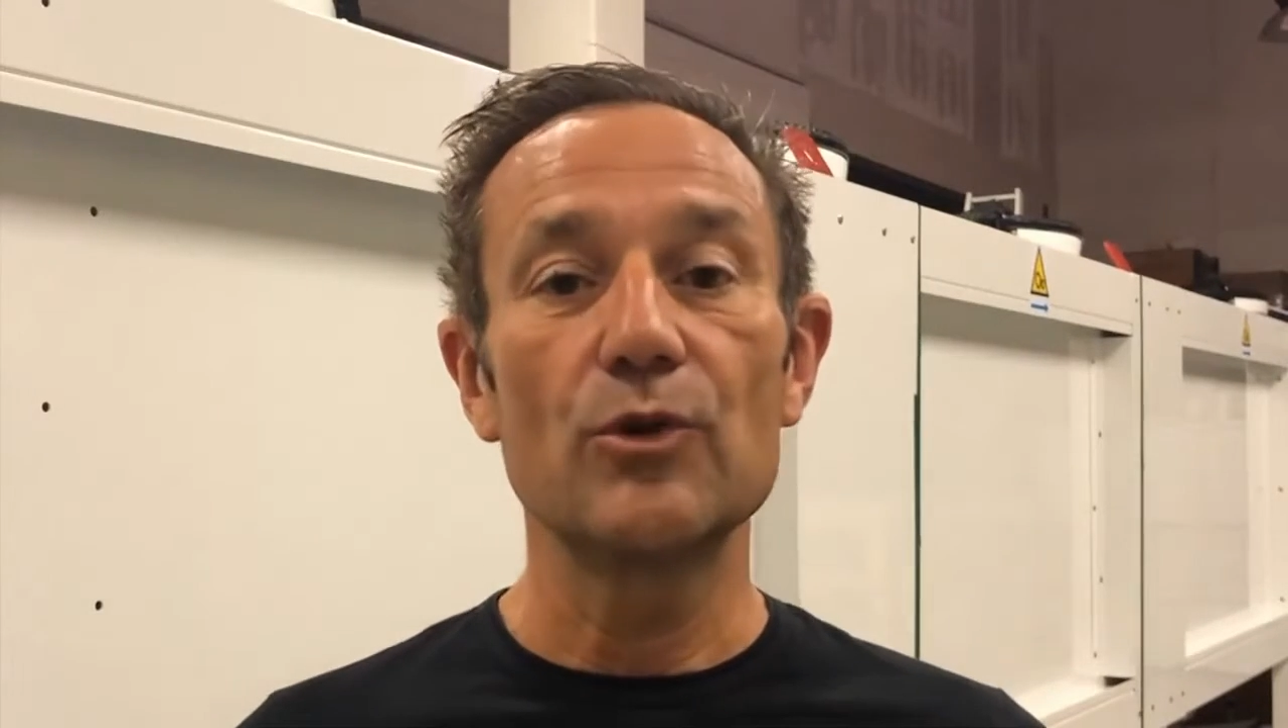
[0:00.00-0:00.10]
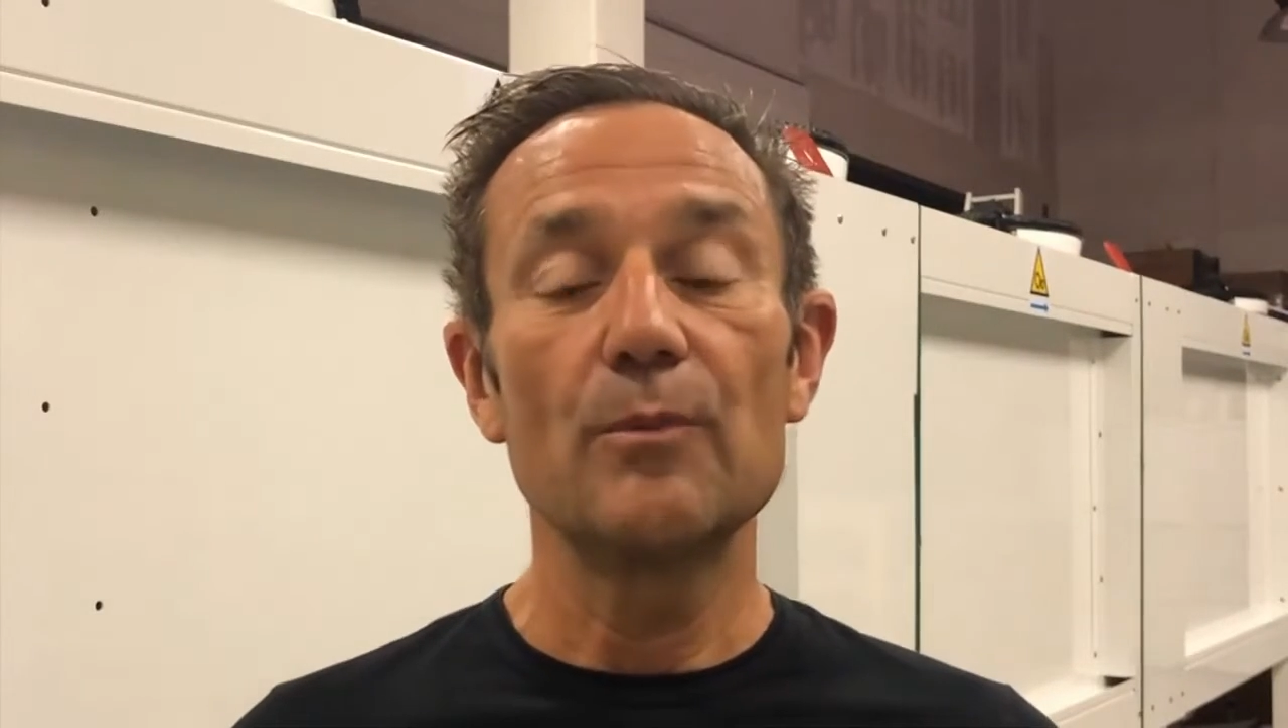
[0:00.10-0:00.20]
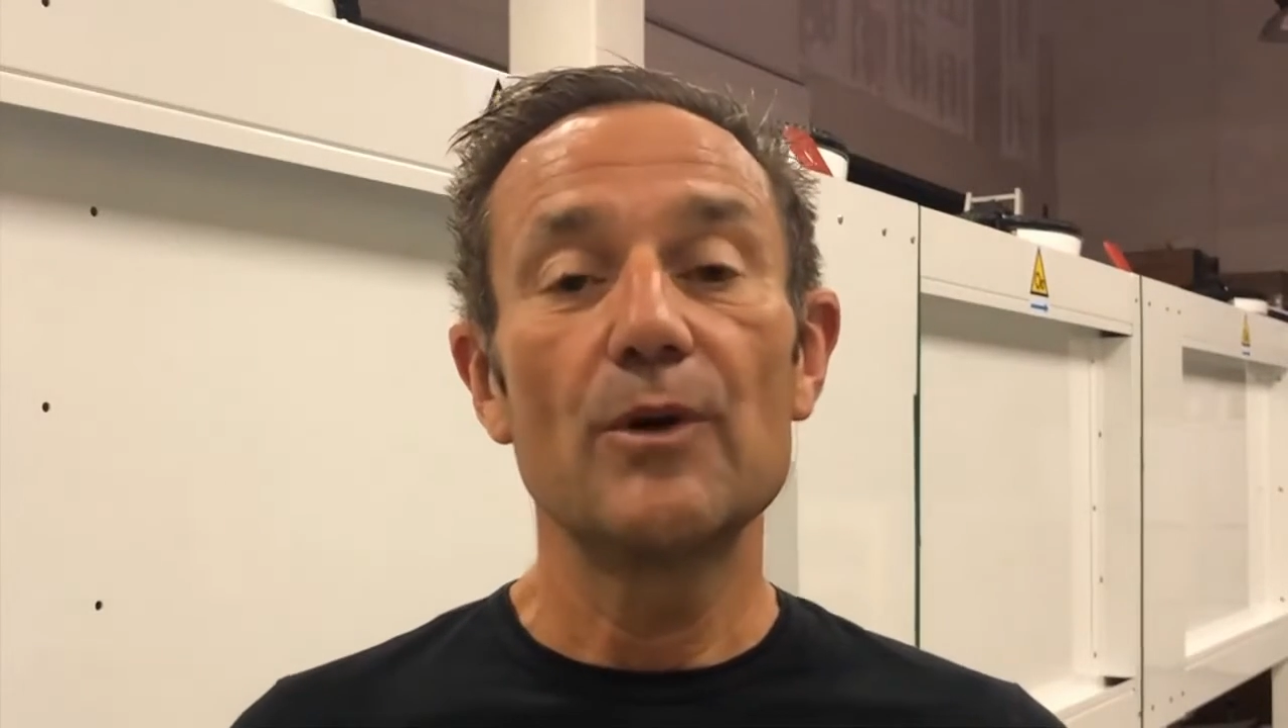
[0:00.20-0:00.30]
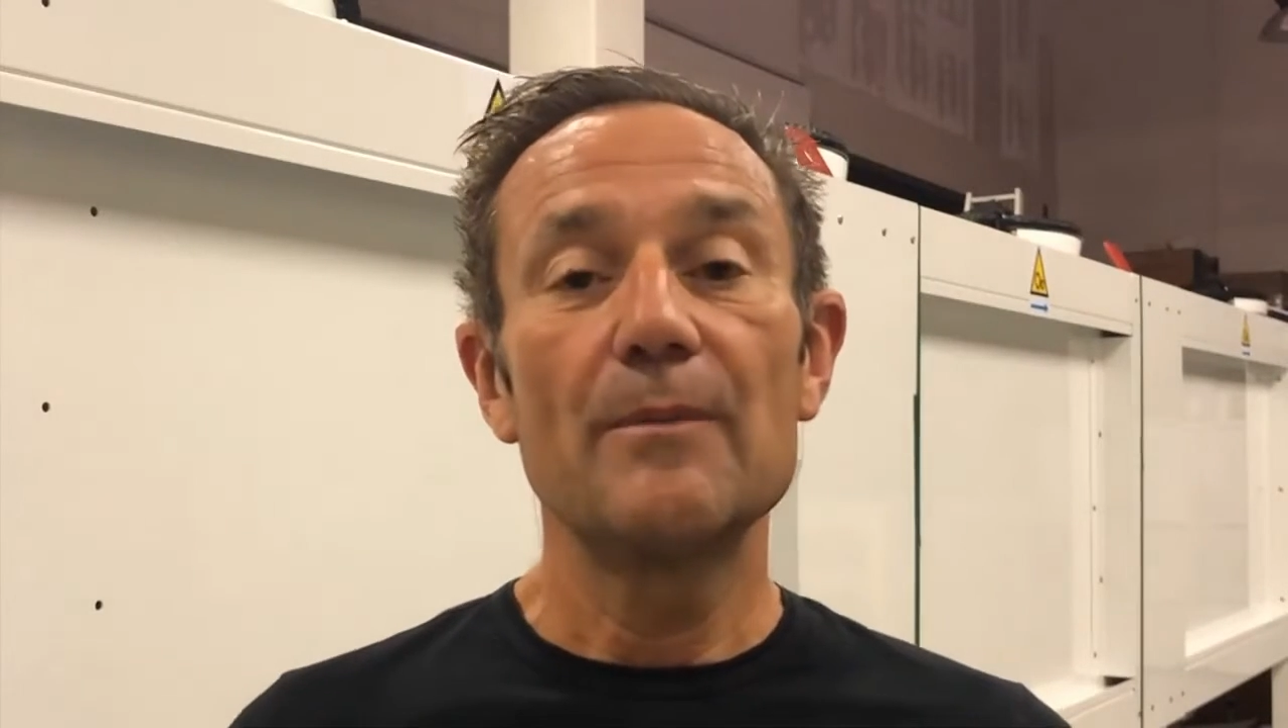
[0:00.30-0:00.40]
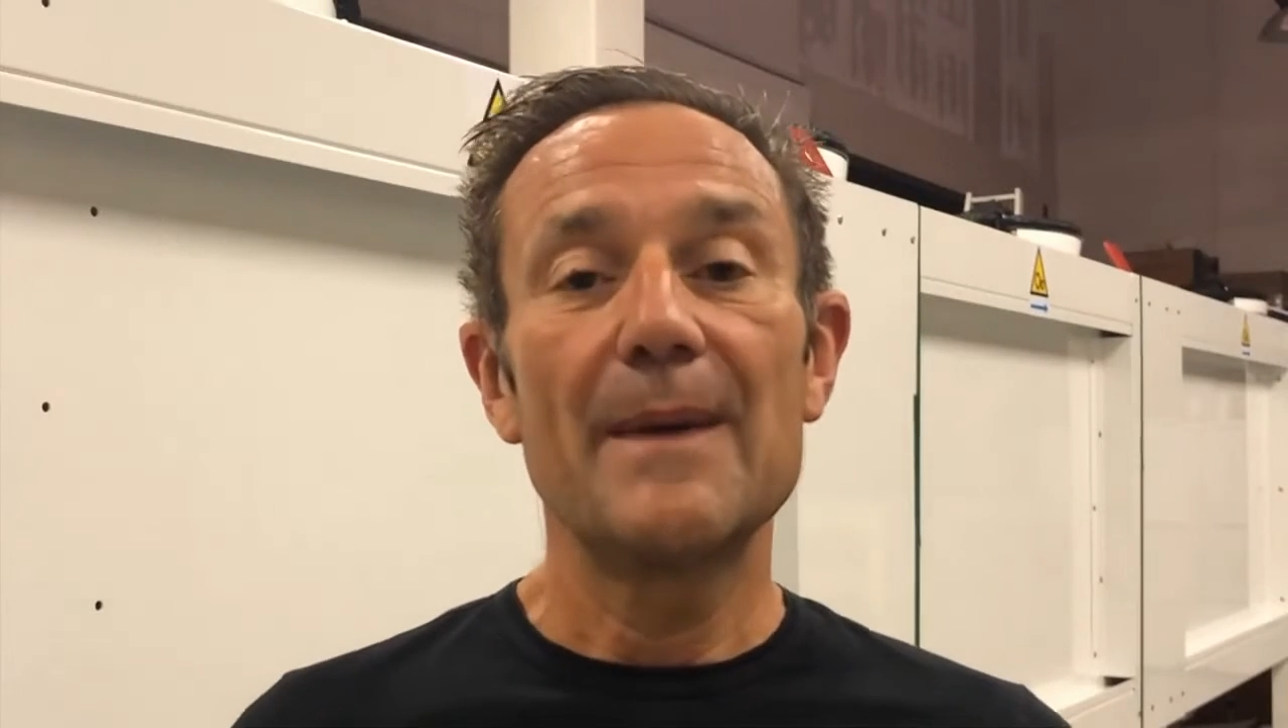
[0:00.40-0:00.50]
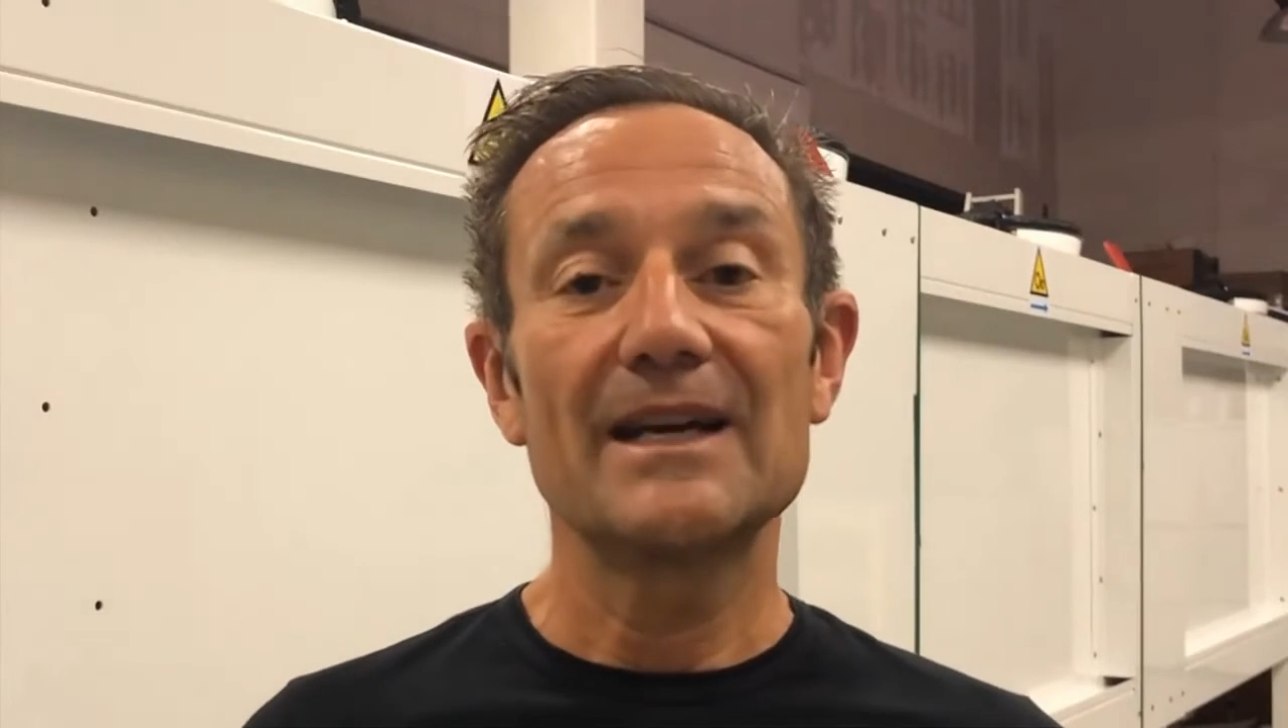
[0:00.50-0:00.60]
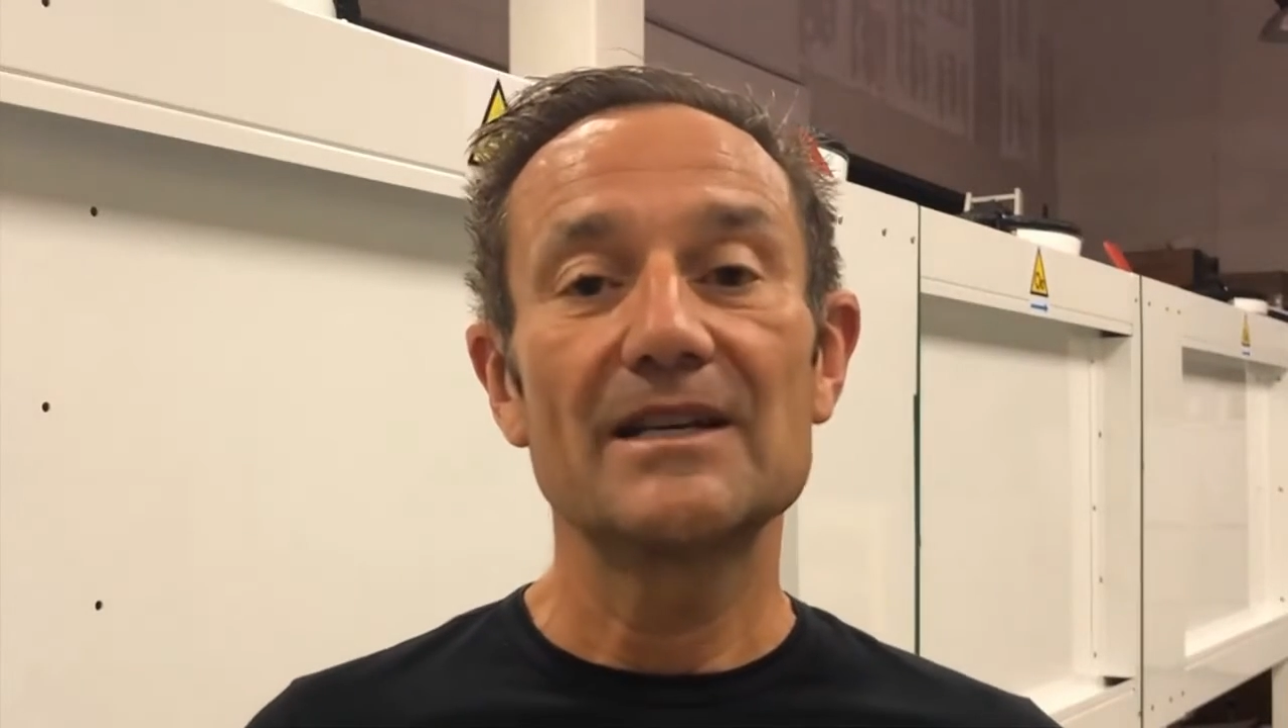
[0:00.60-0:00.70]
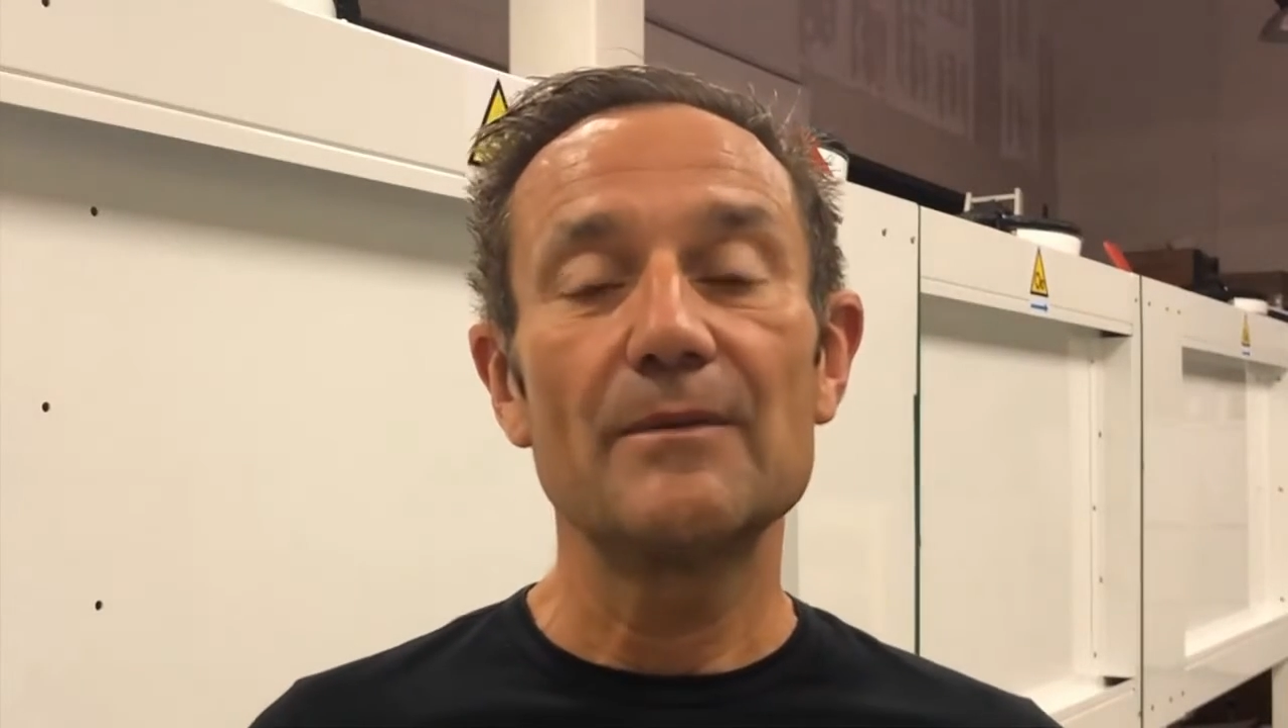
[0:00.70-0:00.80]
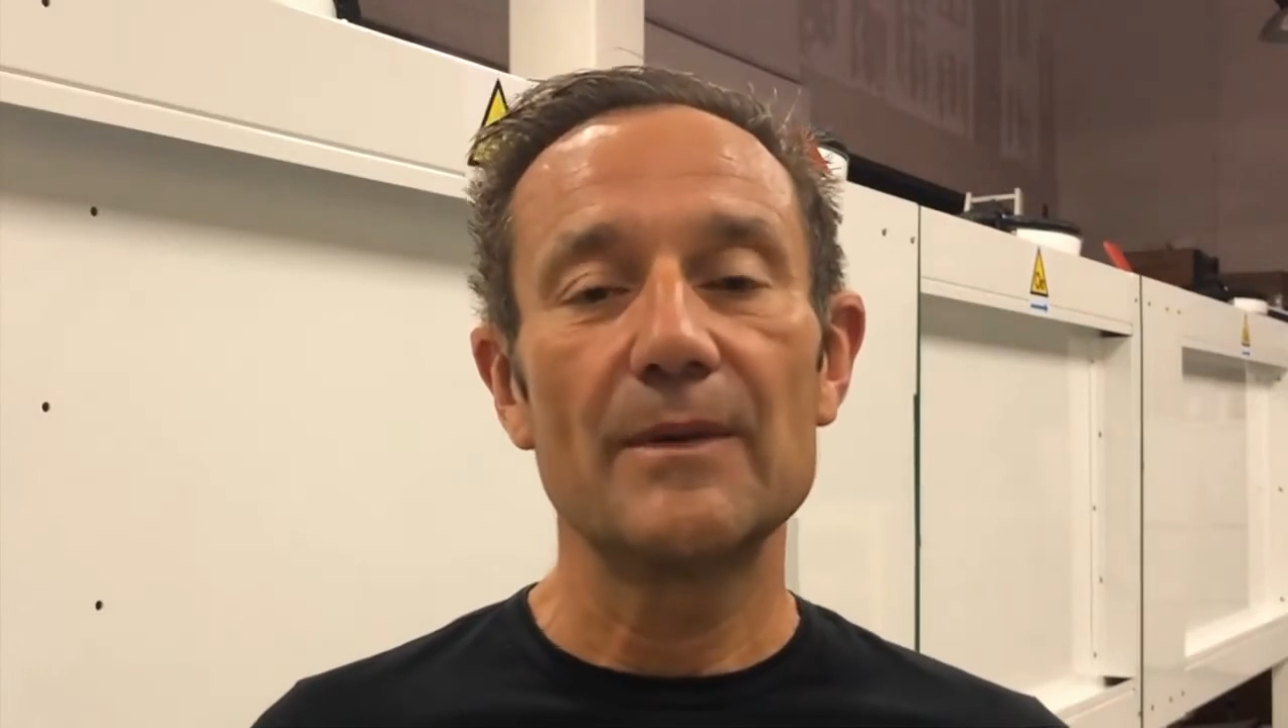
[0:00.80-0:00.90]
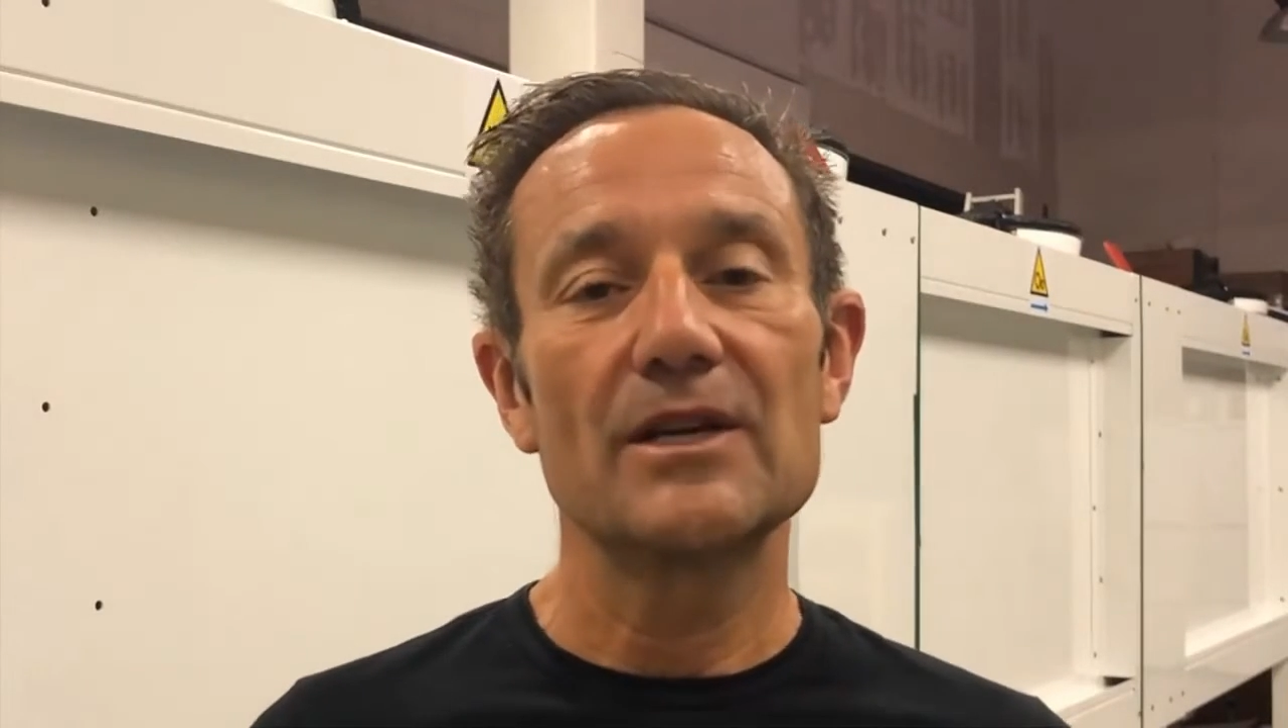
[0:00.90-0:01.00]
promote
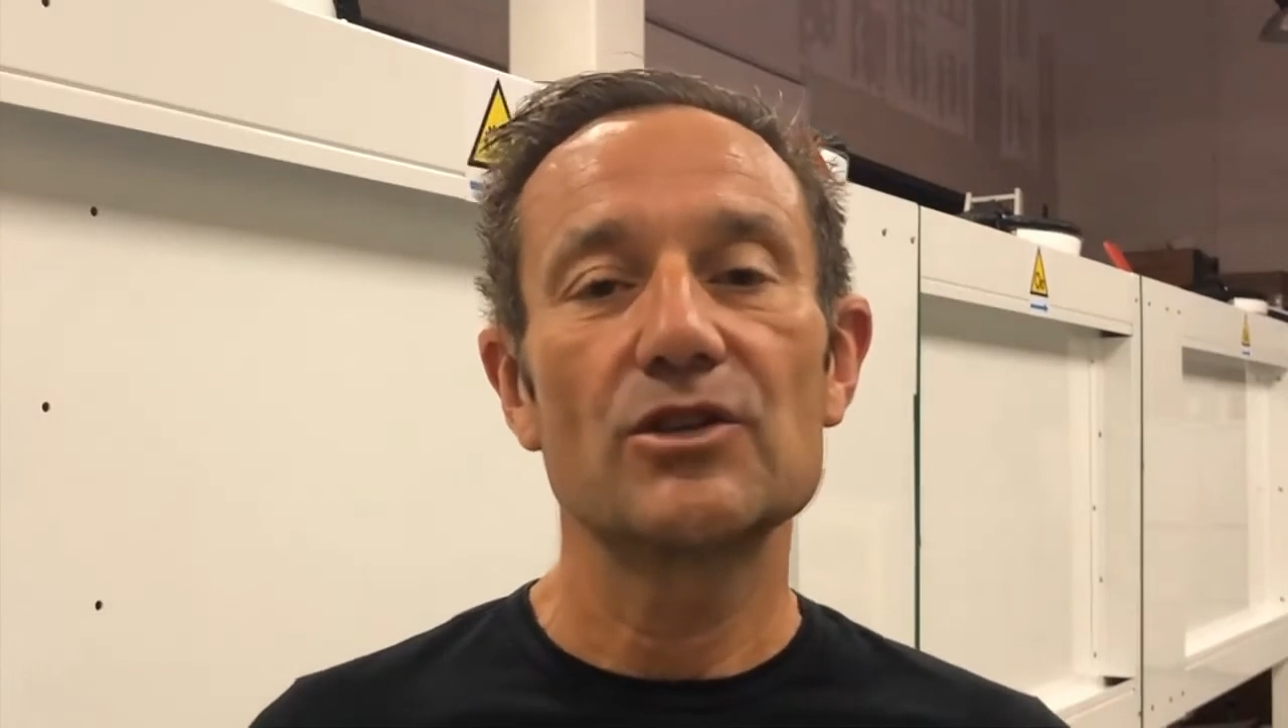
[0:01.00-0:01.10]
maximum